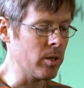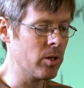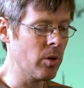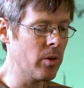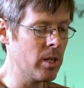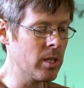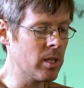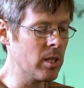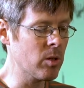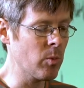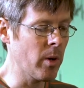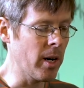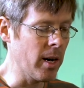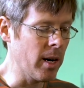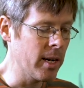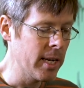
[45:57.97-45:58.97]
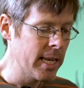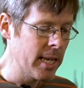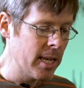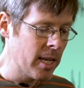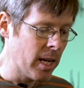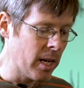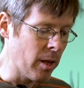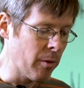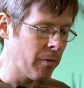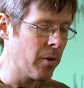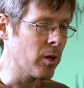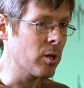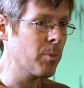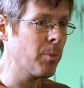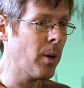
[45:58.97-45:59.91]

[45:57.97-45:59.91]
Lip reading: So this is where kind of the first